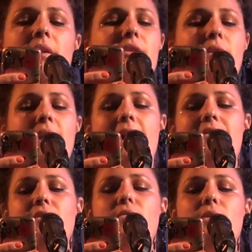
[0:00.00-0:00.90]
You don't
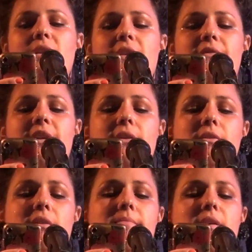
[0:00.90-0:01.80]
have to roll in a
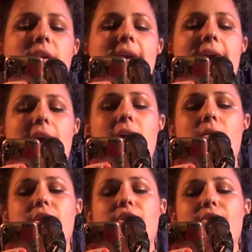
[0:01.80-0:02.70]
field or milk a cow
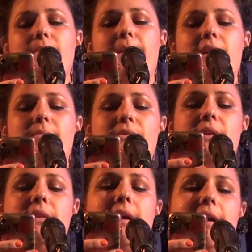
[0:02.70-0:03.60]
or shoot a pig
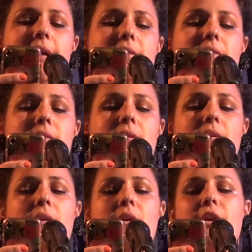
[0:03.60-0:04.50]
between the eyes.
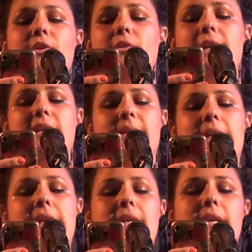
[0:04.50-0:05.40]
You don't need to be
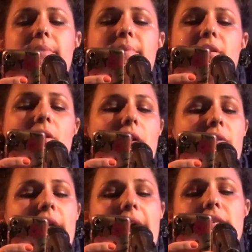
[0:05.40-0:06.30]
knee-deep in tall
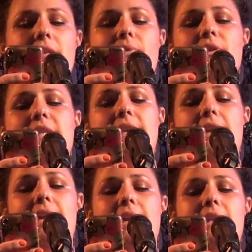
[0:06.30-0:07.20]
grasses while
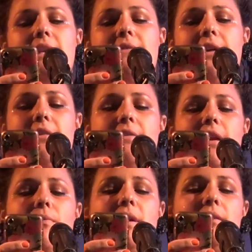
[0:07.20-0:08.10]
skinning and defeathering
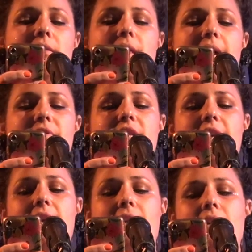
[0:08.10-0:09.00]
a once-alive
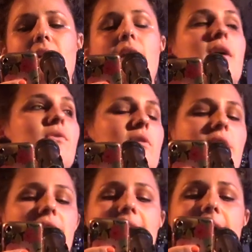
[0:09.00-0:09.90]
chicken in order
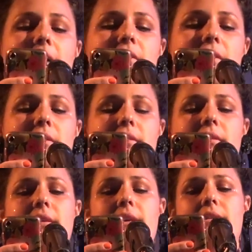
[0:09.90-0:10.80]
to catch this
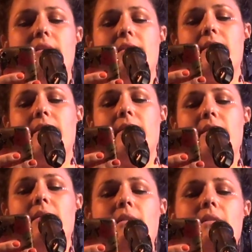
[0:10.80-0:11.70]
disease.
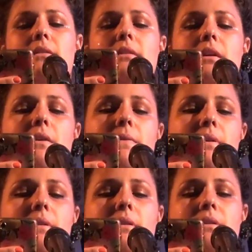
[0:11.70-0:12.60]
No.